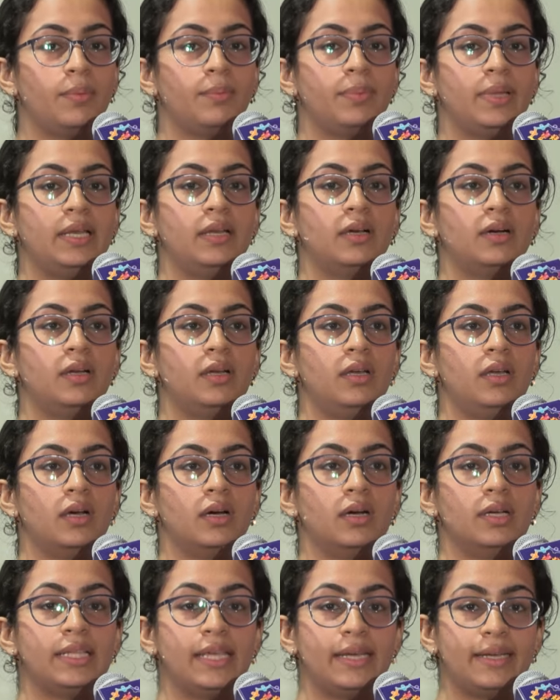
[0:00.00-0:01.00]
We learn
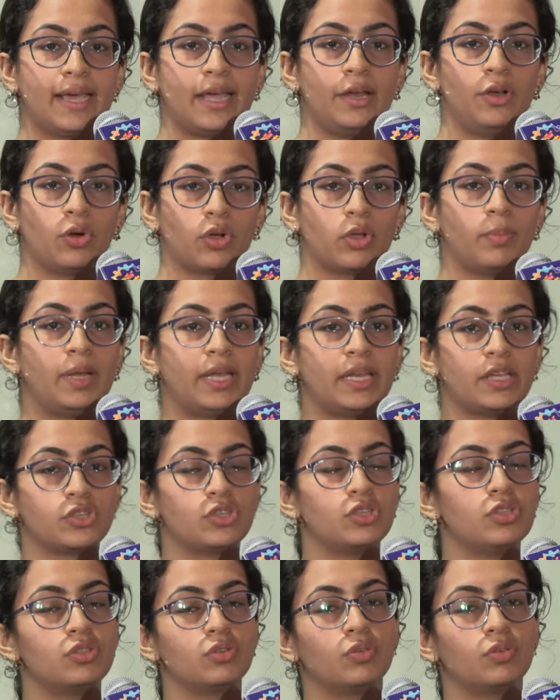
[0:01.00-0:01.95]
the entire documentation.